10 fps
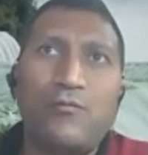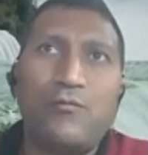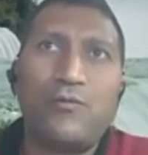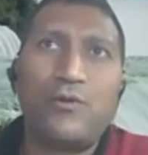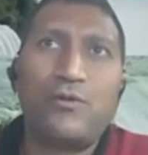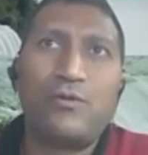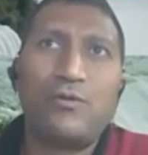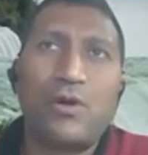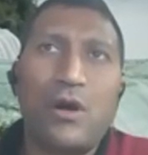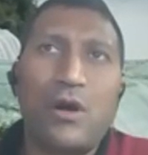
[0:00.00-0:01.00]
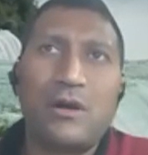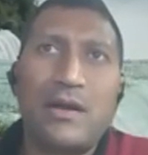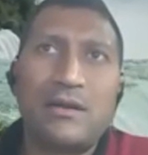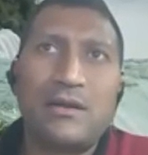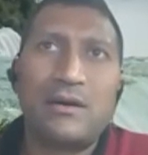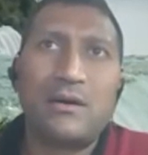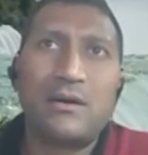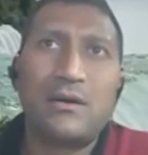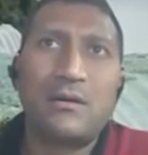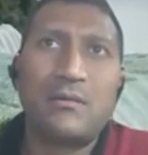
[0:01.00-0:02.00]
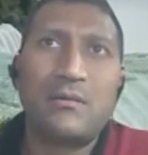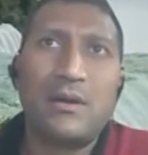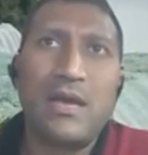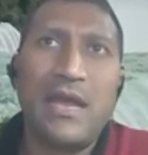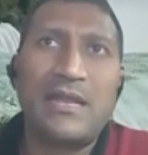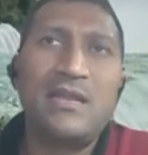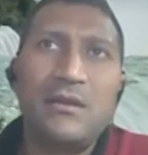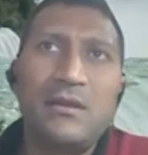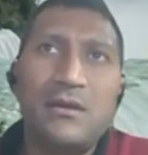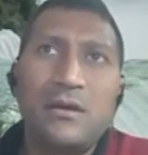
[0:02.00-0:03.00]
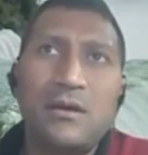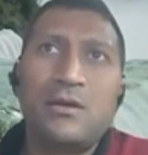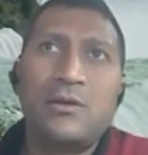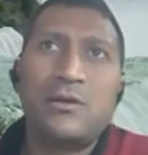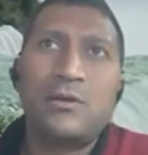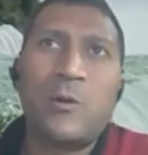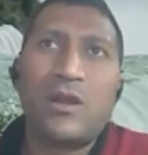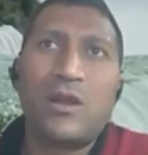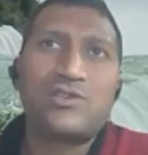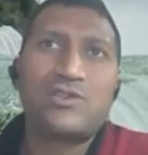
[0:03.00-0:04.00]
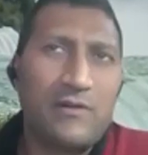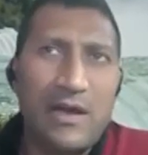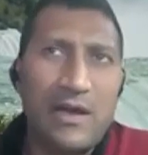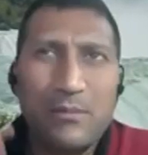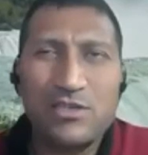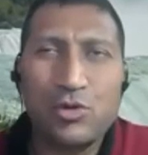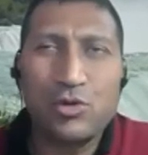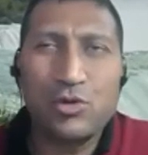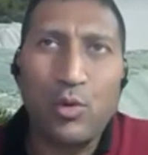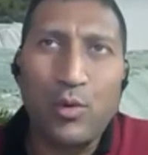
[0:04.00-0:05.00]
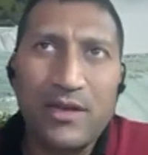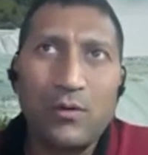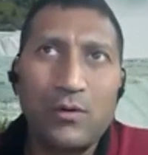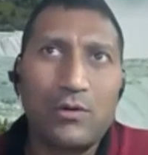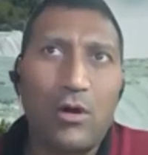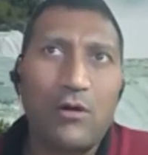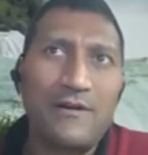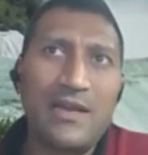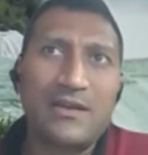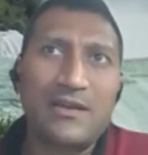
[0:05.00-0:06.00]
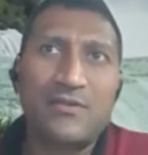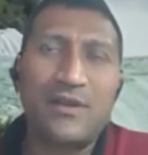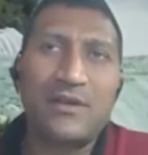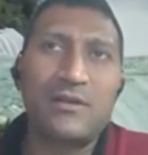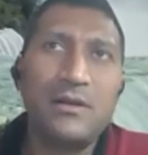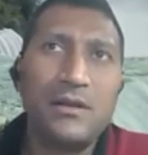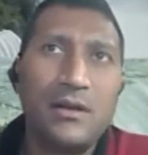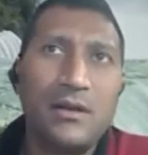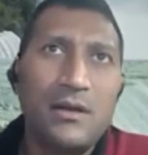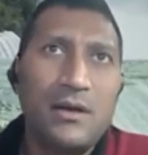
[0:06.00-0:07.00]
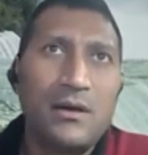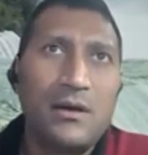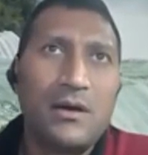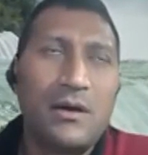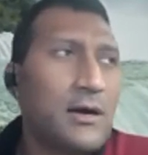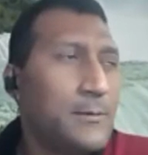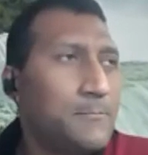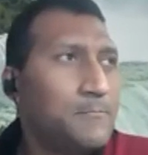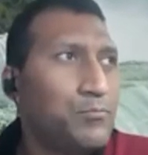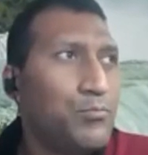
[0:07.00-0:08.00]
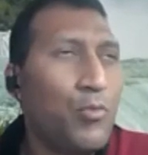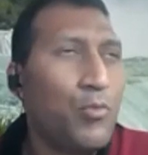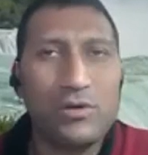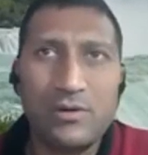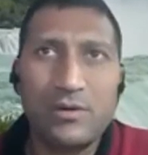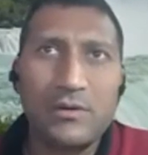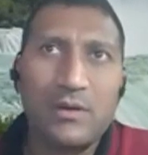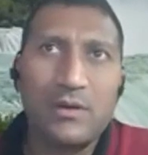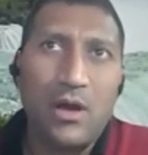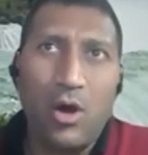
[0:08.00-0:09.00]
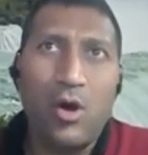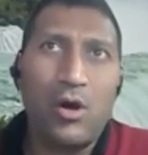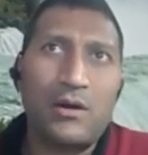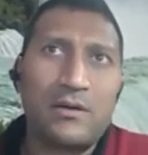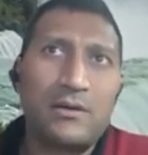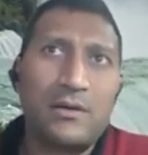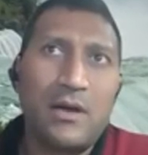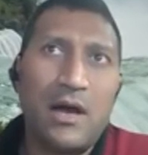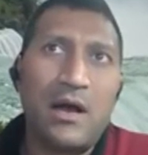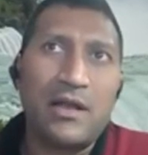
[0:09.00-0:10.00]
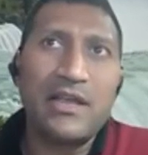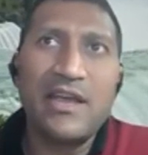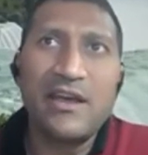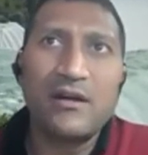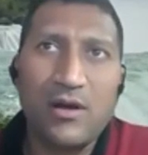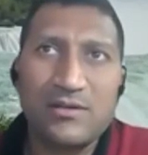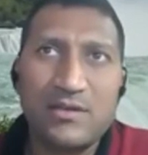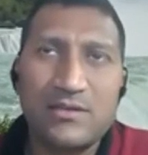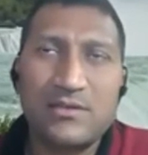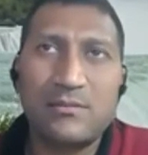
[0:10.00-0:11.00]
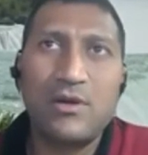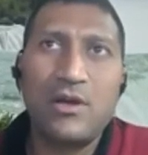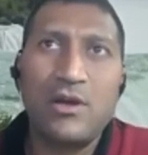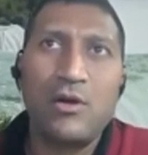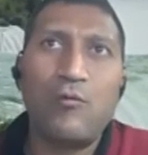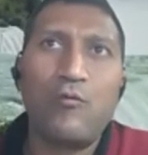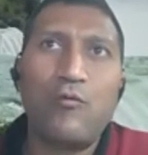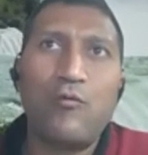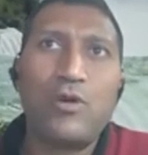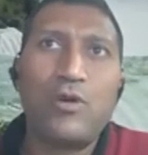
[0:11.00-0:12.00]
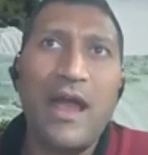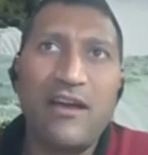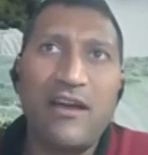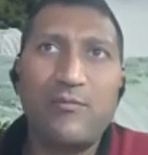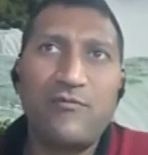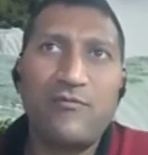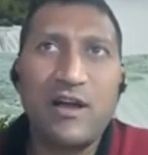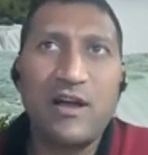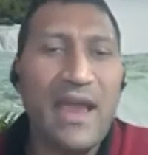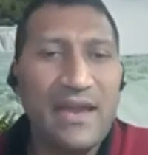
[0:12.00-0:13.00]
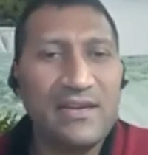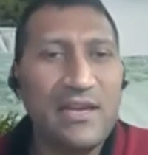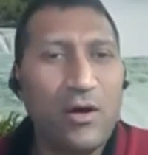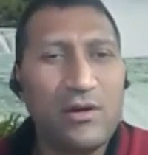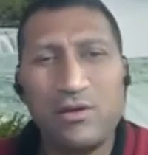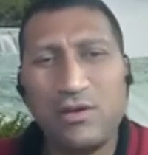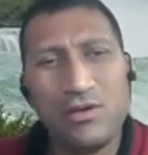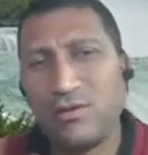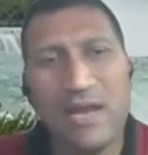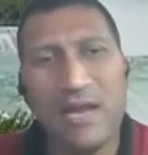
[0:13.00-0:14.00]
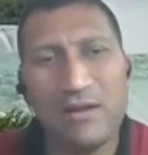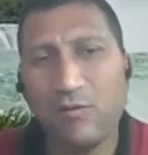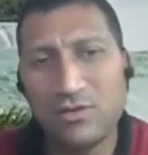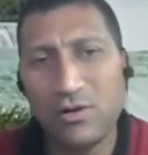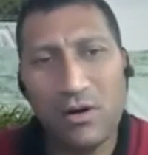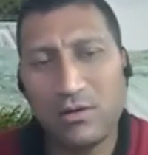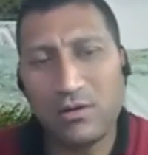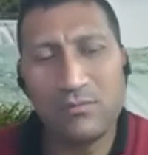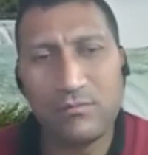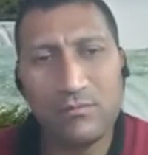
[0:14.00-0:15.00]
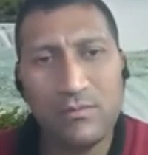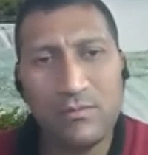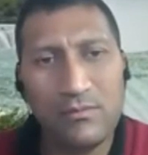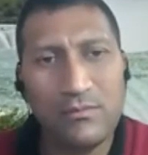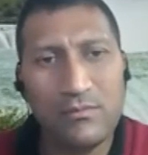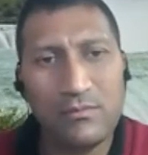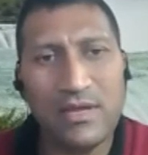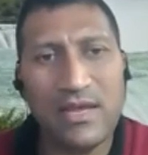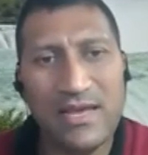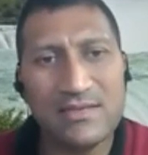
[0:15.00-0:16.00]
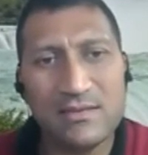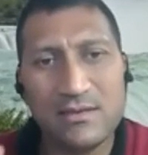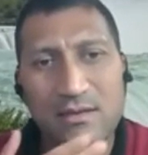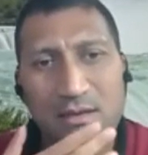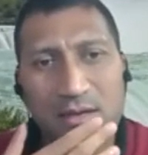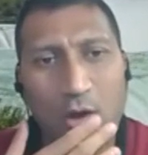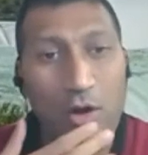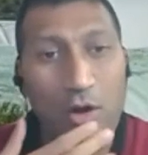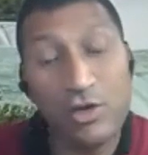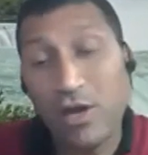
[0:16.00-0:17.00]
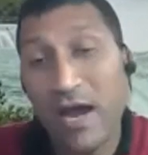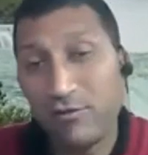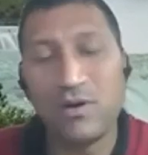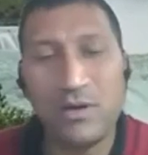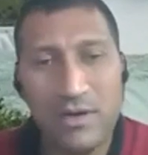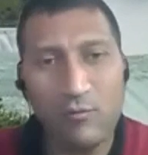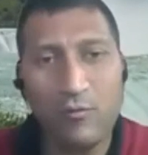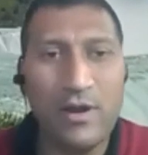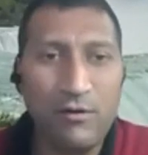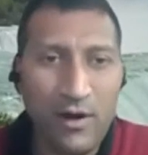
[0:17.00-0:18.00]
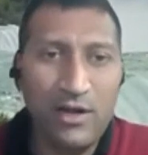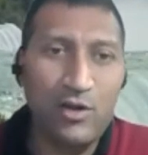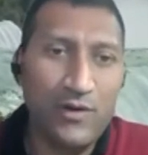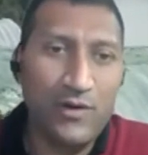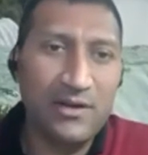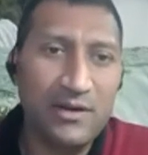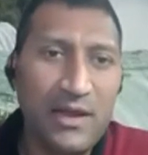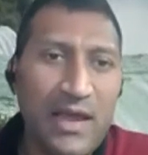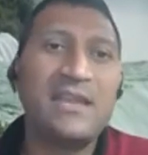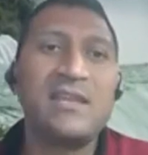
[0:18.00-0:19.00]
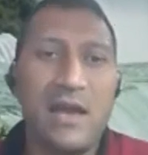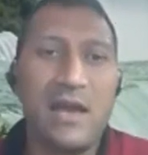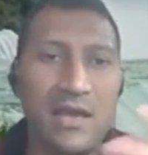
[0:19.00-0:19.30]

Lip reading: would you thought that any knowledge of, and I'm just throwing it out, of an electrical motor or a gearbox system would have come handy, or that was not the case, or you had to learn it while you were there? Any,